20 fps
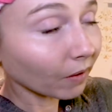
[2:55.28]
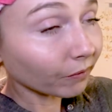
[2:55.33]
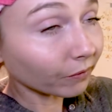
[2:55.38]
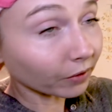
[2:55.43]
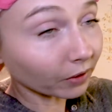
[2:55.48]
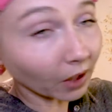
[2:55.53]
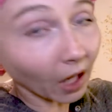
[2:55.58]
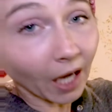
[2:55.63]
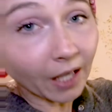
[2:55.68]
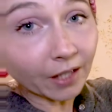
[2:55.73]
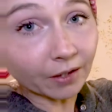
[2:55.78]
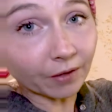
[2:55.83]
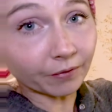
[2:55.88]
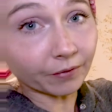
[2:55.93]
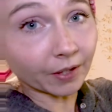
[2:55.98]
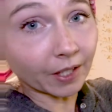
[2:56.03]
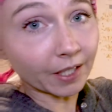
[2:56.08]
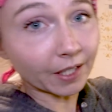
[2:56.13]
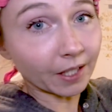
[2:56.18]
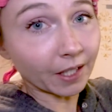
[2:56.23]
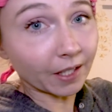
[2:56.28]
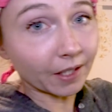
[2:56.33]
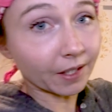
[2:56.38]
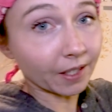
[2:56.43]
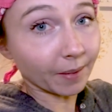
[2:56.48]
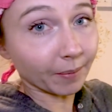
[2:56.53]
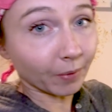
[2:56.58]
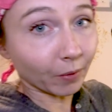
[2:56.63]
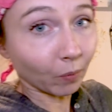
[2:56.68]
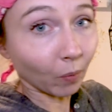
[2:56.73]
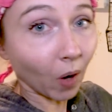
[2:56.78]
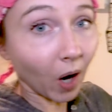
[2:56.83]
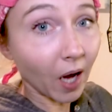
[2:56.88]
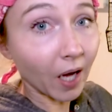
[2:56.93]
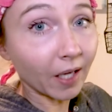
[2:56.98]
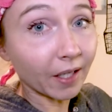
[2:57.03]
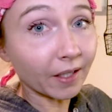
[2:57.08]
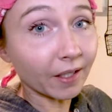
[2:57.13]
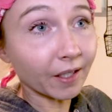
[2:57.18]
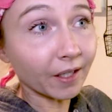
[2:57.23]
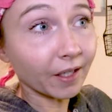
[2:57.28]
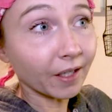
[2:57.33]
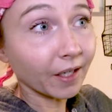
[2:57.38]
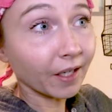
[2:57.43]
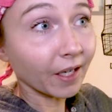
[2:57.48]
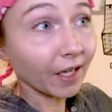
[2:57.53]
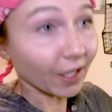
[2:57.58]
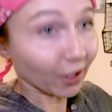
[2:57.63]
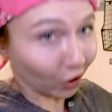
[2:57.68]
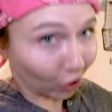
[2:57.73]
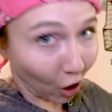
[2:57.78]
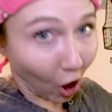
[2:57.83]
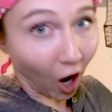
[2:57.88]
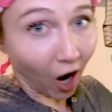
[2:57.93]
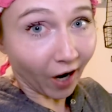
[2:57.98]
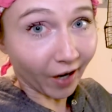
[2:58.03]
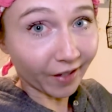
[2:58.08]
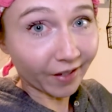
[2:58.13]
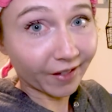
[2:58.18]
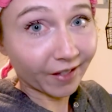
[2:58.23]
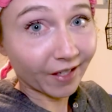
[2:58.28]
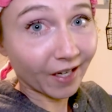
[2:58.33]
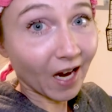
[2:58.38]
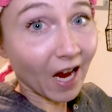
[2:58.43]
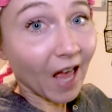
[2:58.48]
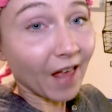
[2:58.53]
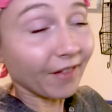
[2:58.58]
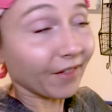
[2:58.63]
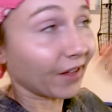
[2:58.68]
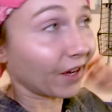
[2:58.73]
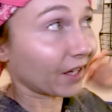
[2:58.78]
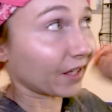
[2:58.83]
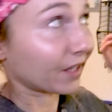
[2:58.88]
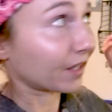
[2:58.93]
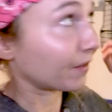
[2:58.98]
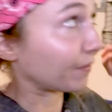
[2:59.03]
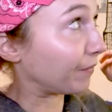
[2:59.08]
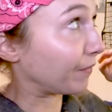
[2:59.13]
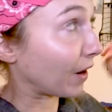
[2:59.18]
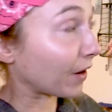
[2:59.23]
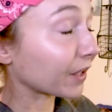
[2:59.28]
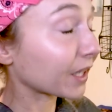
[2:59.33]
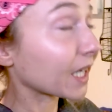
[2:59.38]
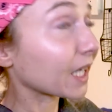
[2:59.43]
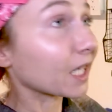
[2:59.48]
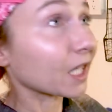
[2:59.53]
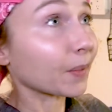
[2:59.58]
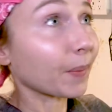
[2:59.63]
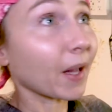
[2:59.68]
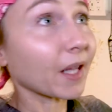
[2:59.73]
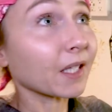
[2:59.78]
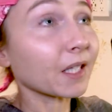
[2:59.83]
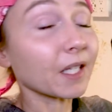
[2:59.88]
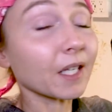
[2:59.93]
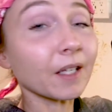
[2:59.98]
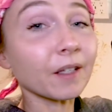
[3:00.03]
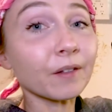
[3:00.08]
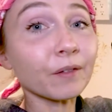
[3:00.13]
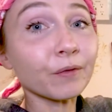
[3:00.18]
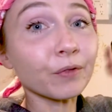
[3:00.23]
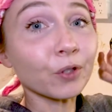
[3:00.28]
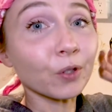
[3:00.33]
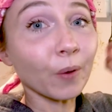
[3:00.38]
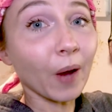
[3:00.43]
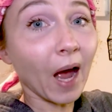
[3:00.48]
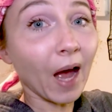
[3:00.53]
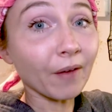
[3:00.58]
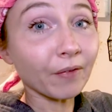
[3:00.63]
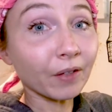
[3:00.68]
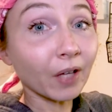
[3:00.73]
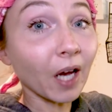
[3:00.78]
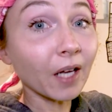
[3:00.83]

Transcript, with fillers: for lots of reasons. Number one is cost. That's very expensive to have